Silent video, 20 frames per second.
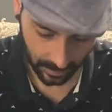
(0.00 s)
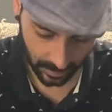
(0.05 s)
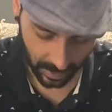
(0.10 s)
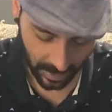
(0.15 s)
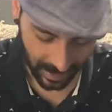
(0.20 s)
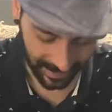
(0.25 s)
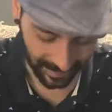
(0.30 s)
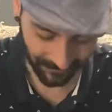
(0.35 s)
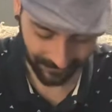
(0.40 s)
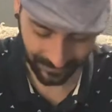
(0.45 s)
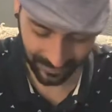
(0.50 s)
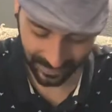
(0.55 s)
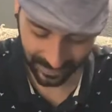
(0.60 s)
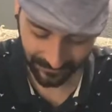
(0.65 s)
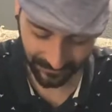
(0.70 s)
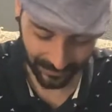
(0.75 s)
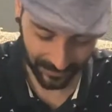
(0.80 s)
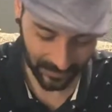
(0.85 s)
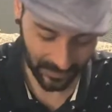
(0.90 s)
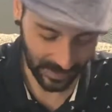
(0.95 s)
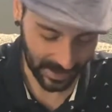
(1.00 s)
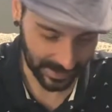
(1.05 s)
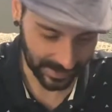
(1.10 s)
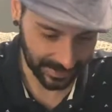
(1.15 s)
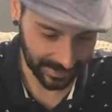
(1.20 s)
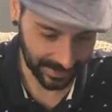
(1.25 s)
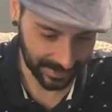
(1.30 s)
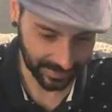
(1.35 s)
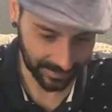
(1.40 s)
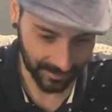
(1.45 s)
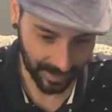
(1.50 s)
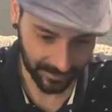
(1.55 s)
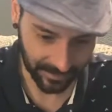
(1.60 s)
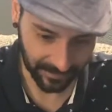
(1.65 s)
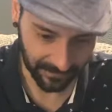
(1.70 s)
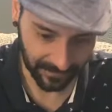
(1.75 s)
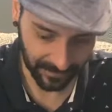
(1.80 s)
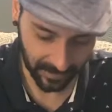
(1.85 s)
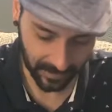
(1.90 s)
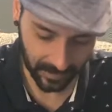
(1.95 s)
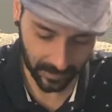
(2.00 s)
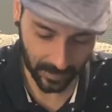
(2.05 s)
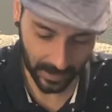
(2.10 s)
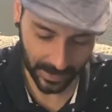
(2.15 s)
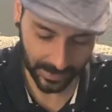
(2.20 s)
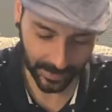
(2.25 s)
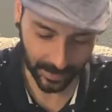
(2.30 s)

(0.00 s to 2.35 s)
I feel like for you guys this month, I feel like you guys